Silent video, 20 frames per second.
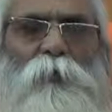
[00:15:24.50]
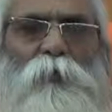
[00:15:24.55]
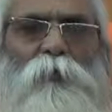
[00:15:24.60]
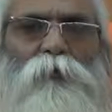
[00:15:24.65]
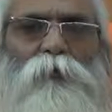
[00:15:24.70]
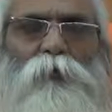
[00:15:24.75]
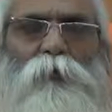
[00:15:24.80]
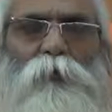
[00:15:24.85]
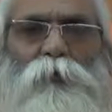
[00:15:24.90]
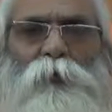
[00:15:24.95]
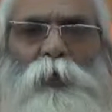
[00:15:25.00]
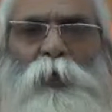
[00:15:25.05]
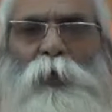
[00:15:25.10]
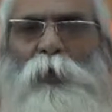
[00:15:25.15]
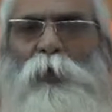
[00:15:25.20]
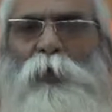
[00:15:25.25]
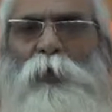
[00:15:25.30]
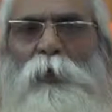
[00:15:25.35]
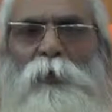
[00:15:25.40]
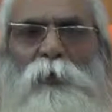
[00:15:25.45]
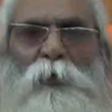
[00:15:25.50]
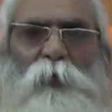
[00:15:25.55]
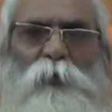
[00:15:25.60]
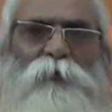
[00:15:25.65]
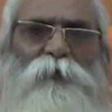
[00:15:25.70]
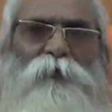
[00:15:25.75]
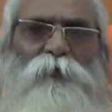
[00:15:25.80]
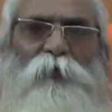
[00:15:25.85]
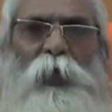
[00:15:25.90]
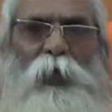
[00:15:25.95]
So
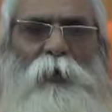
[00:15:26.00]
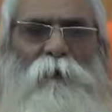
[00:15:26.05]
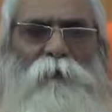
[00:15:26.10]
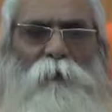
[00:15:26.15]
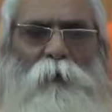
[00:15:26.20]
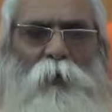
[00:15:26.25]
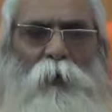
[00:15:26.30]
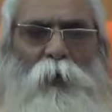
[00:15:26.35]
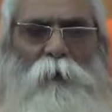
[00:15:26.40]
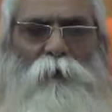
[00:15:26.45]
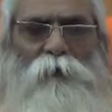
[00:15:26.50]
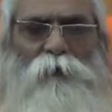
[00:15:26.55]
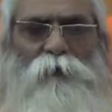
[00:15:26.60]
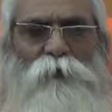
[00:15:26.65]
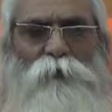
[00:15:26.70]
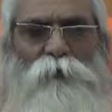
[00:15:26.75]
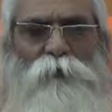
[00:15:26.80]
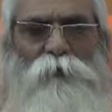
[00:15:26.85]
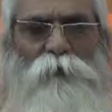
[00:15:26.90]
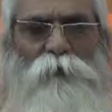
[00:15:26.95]
this type of